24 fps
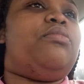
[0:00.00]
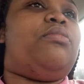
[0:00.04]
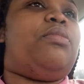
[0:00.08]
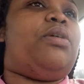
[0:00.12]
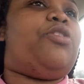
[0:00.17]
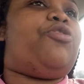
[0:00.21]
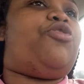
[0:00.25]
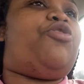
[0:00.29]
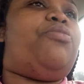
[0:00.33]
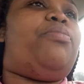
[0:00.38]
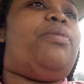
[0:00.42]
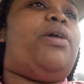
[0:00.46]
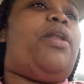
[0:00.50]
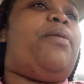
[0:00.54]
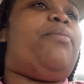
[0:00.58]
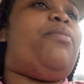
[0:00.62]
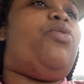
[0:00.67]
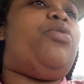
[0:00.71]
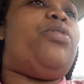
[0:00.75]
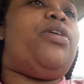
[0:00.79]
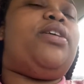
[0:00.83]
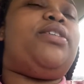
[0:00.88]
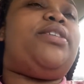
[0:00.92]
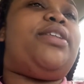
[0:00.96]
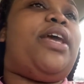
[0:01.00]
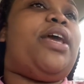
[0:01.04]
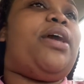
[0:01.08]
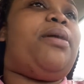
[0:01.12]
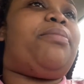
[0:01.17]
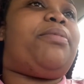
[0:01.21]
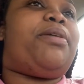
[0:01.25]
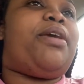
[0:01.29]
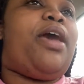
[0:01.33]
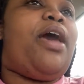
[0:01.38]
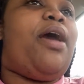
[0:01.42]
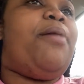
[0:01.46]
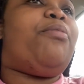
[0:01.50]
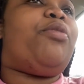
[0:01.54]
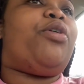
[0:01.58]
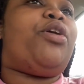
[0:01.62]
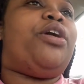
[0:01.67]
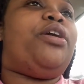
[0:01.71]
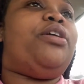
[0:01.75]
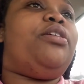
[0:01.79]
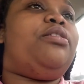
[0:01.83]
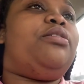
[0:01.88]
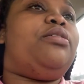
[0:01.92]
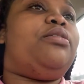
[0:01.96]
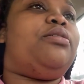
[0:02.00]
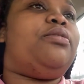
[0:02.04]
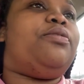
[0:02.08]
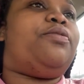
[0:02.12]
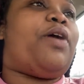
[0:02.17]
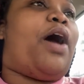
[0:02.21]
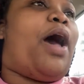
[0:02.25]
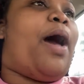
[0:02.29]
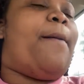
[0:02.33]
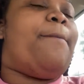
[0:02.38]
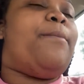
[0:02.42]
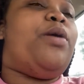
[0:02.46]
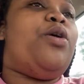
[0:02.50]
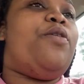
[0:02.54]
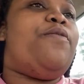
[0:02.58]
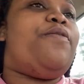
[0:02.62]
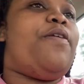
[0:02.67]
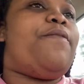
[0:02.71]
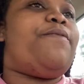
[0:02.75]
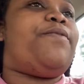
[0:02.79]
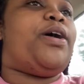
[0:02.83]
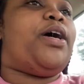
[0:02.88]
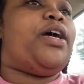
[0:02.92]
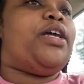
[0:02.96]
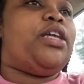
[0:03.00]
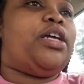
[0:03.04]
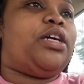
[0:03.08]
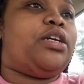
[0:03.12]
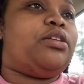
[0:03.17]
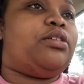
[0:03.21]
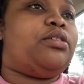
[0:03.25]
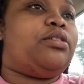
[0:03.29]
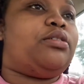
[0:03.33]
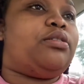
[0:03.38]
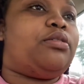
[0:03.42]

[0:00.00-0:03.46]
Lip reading: Bitch, you better move that damn Camry if I move it for you.